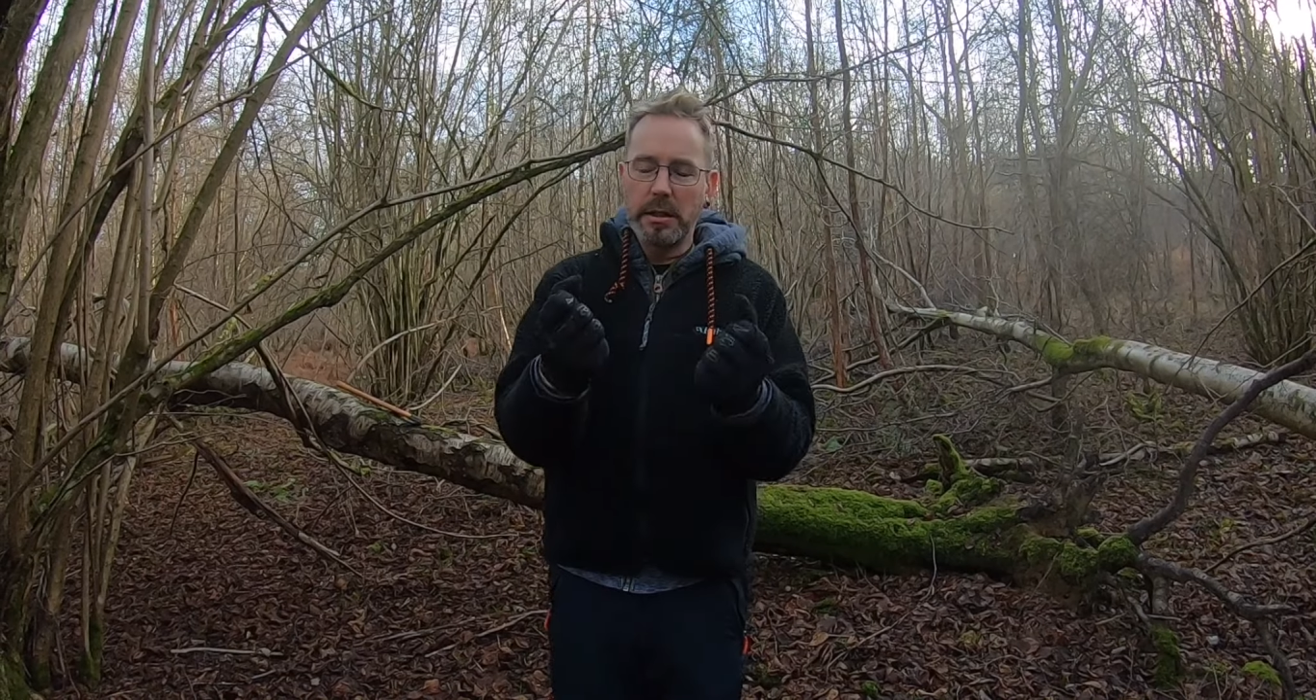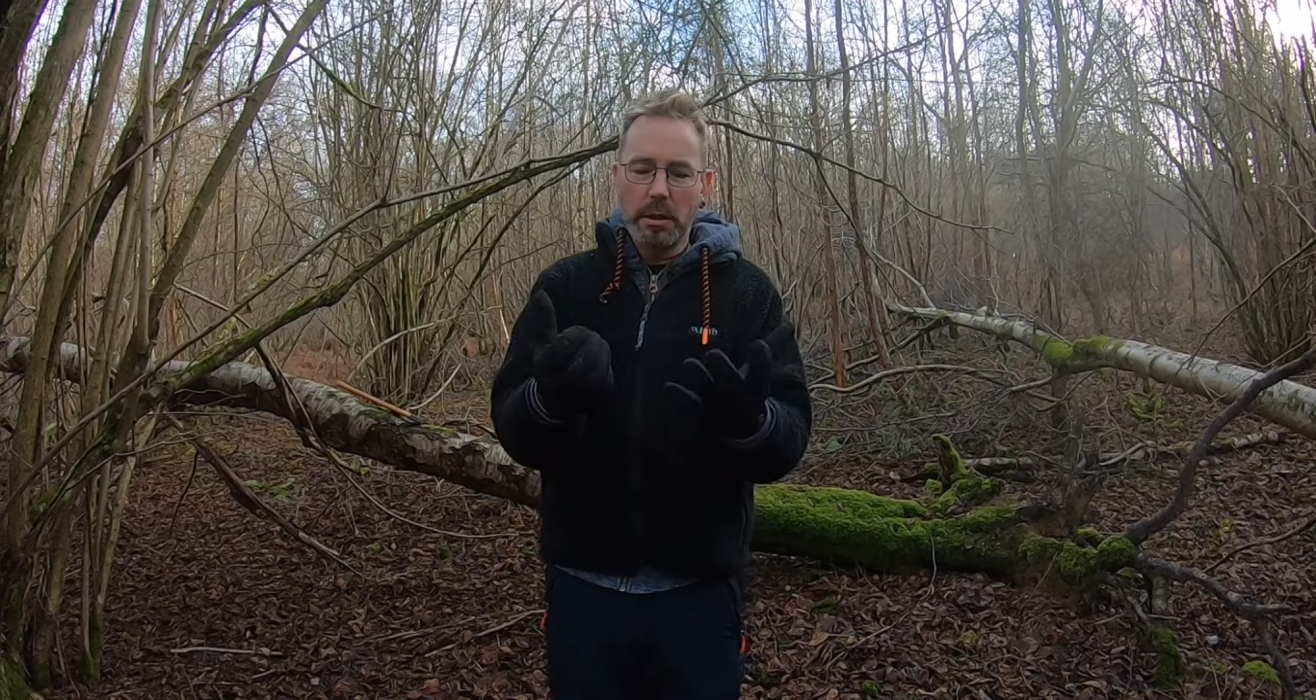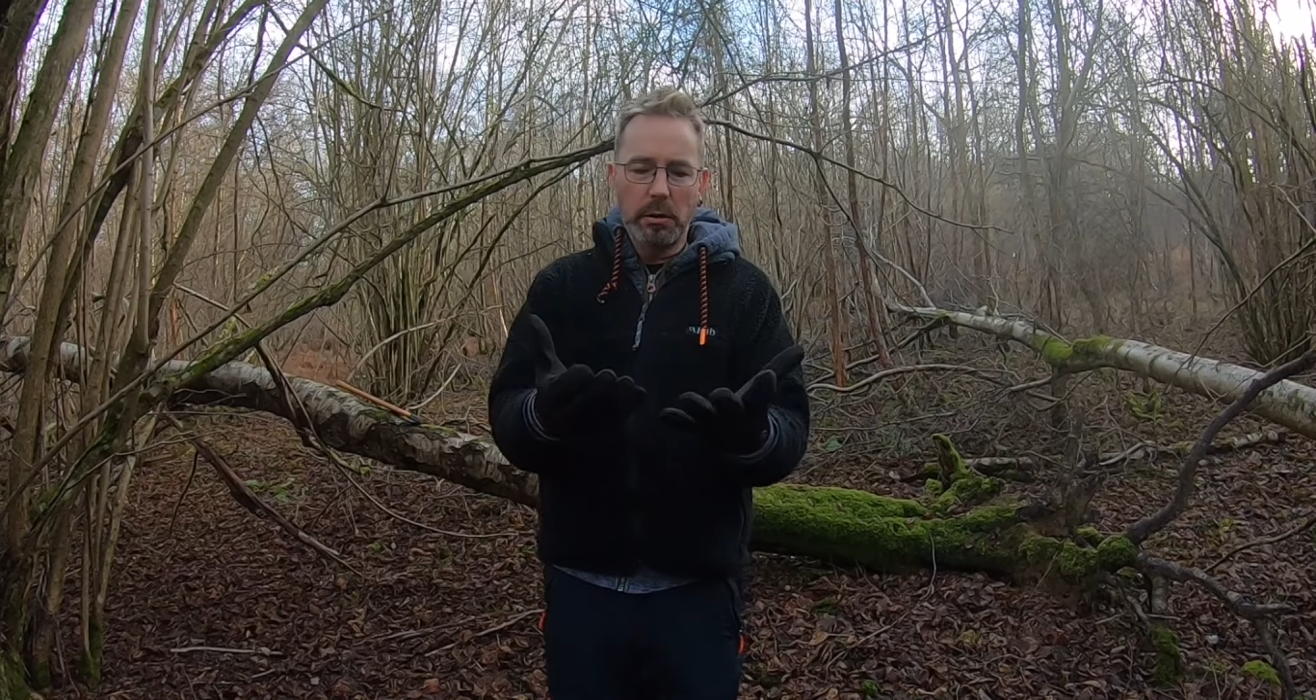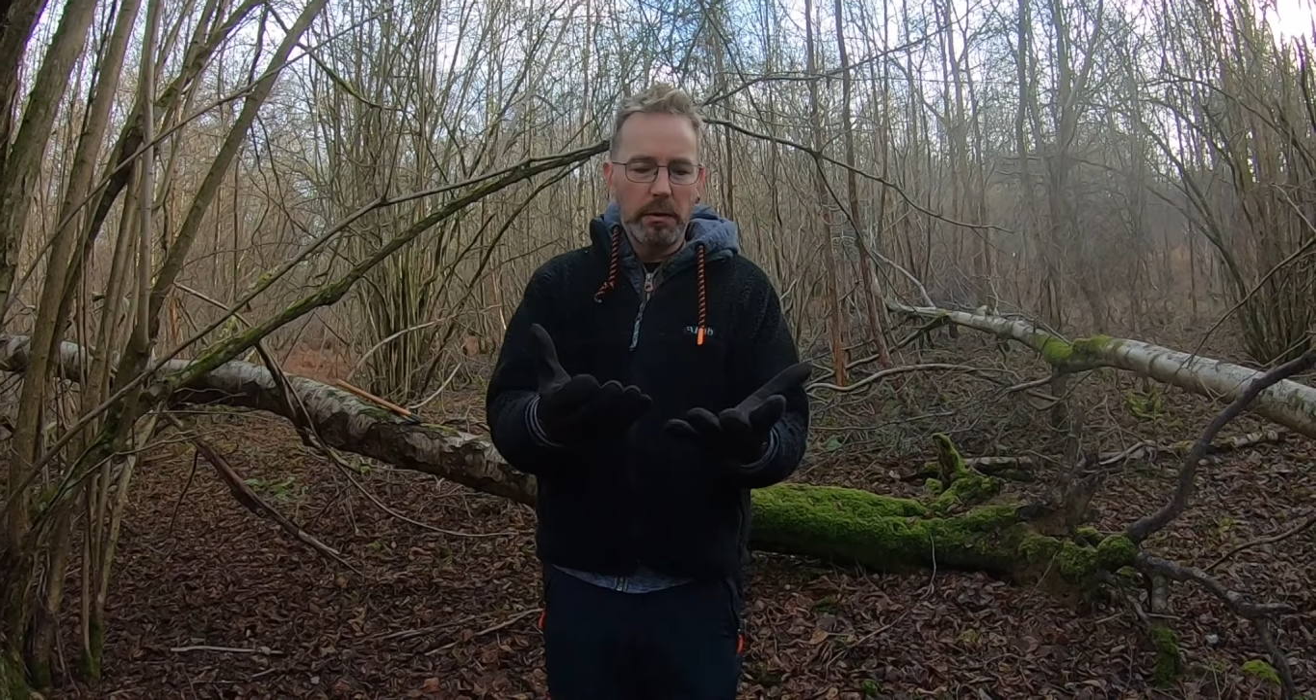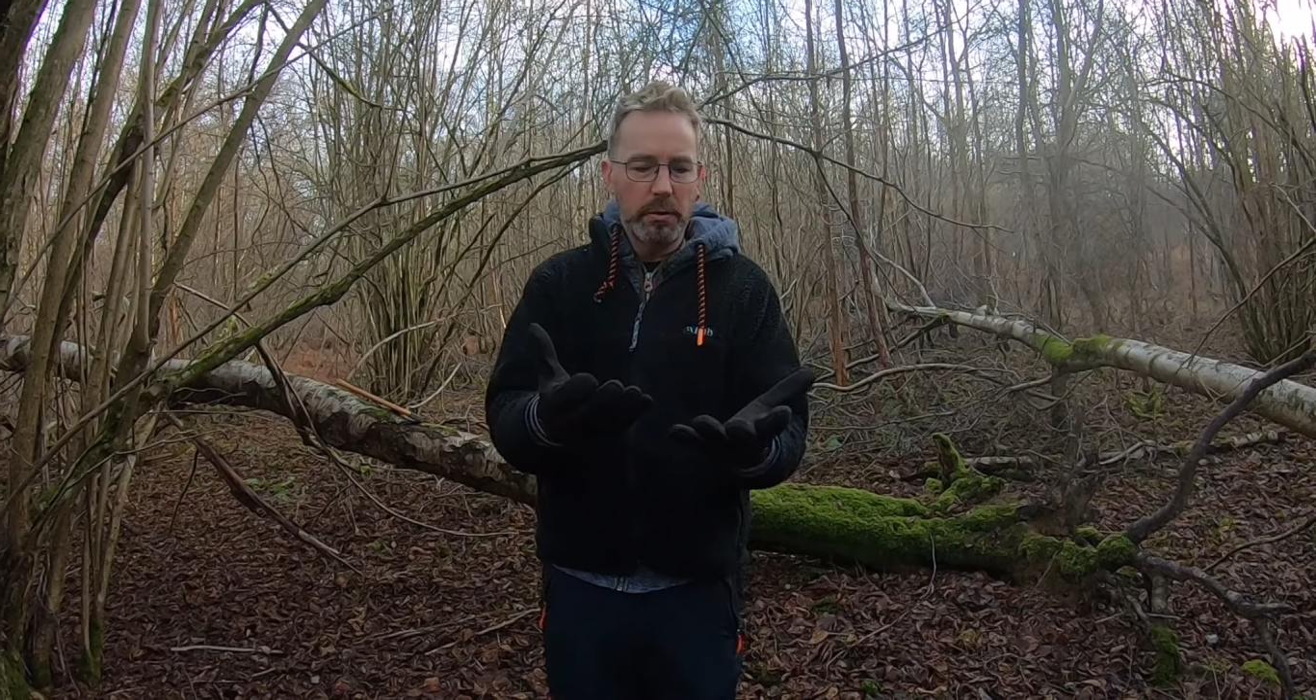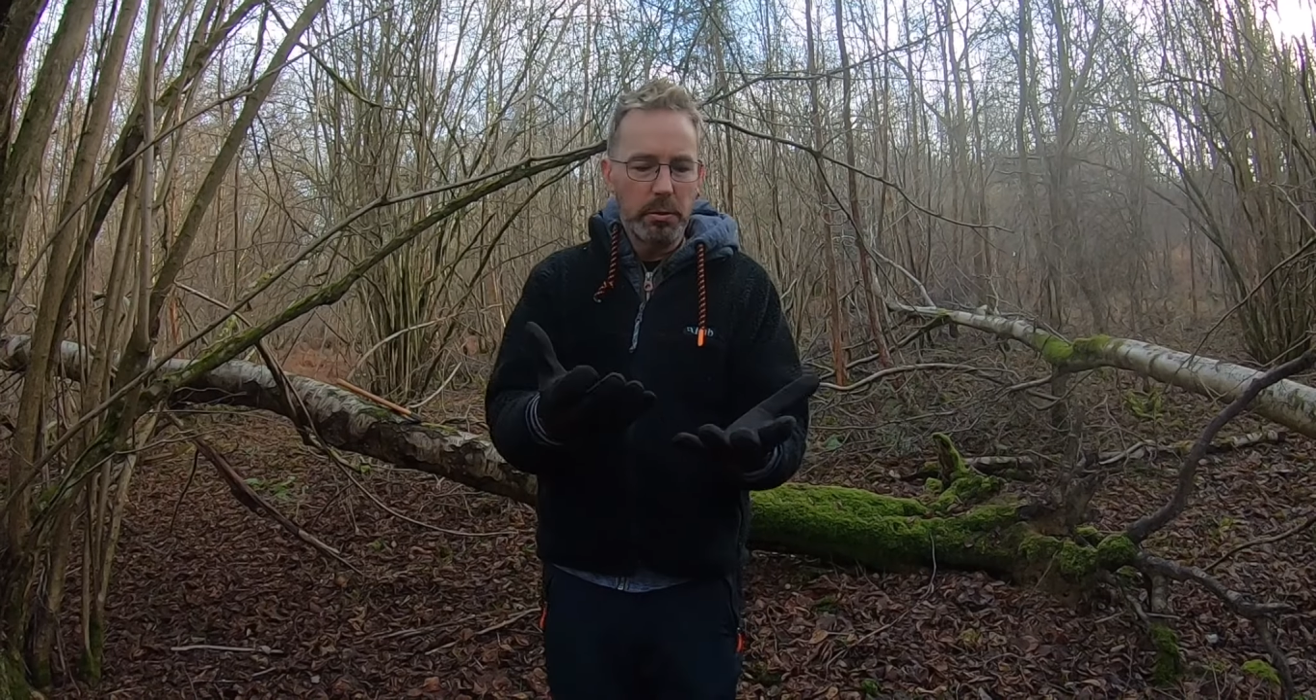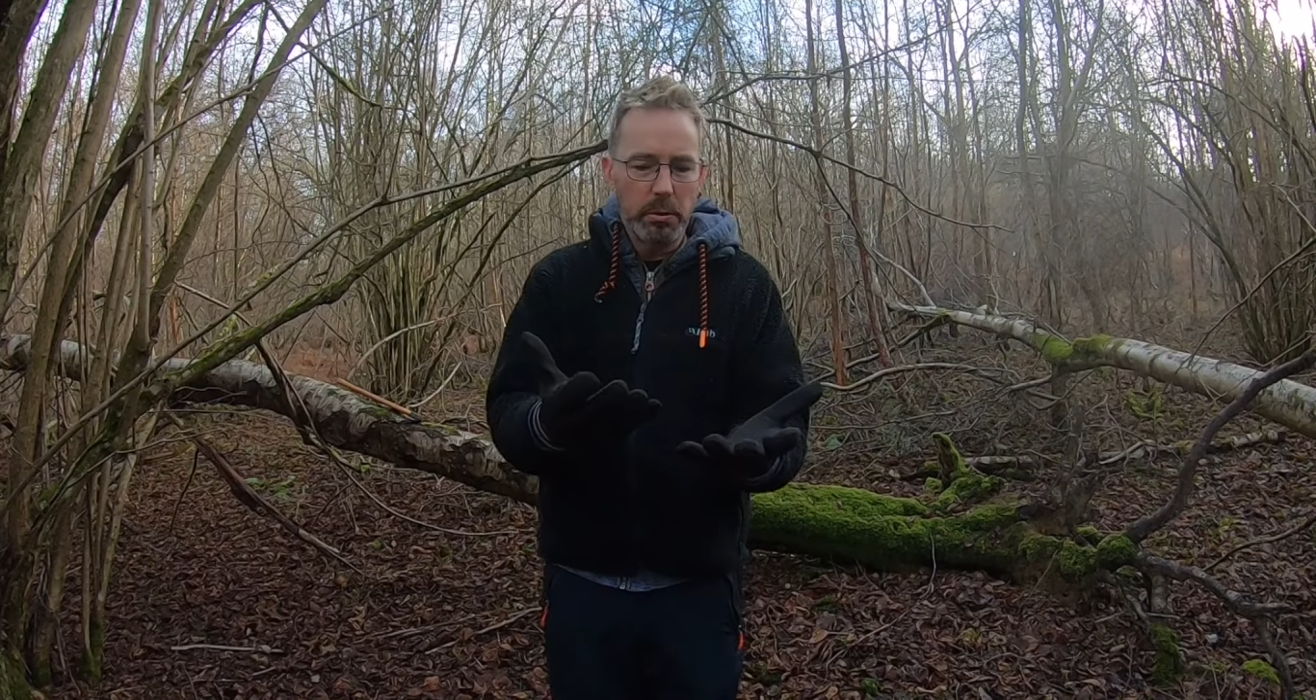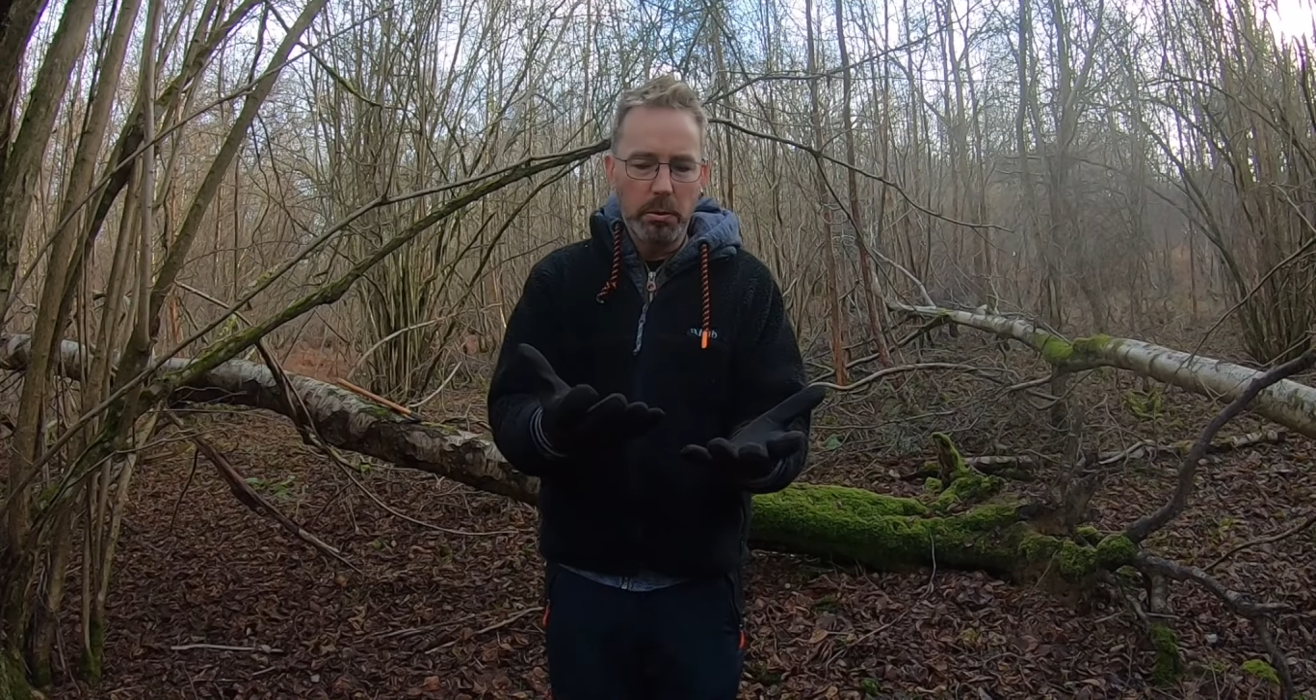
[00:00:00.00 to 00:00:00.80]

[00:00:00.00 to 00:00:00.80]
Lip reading: so comfortable.